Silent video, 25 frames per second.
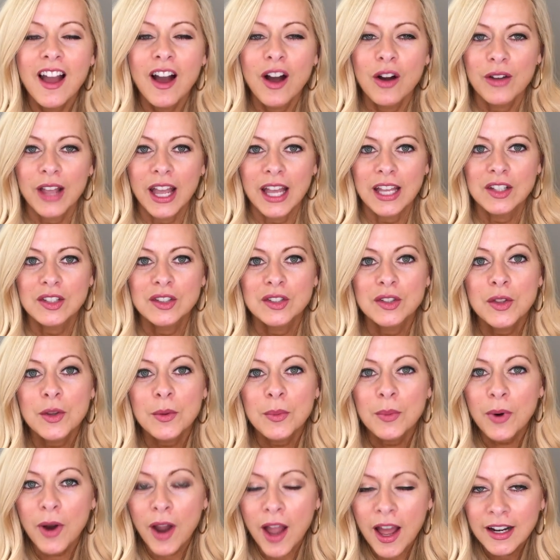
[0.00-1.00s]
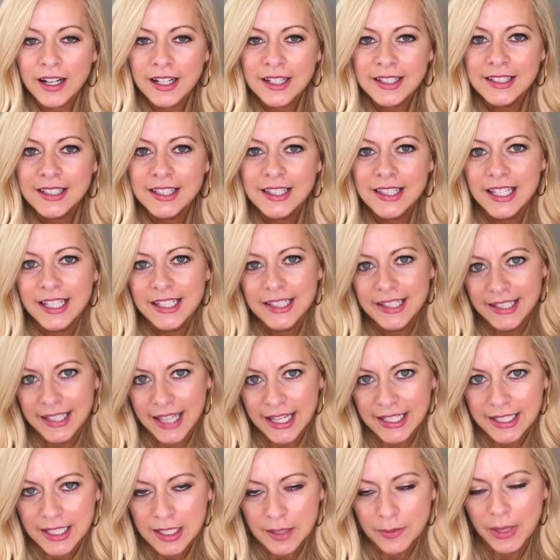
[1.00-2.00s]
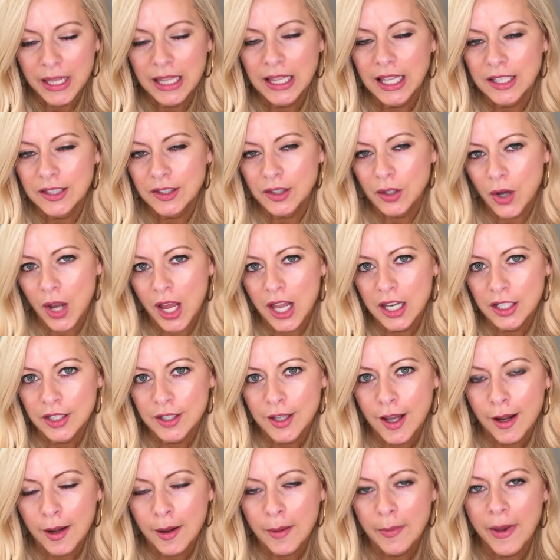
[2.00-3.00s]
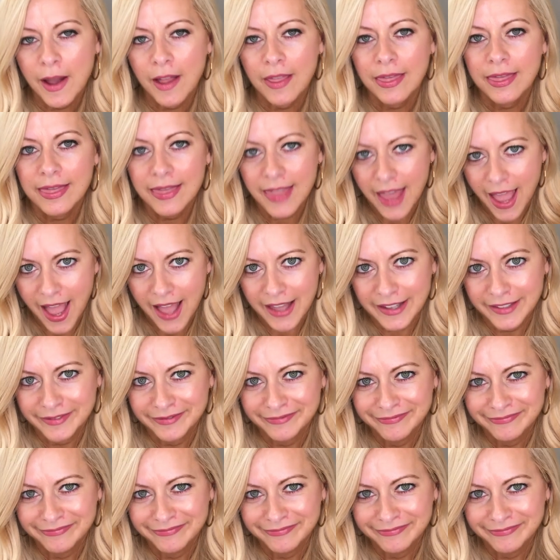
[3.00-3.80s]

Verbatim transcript: Okay, so the products that they sent to me, let's go ahead and talk about that.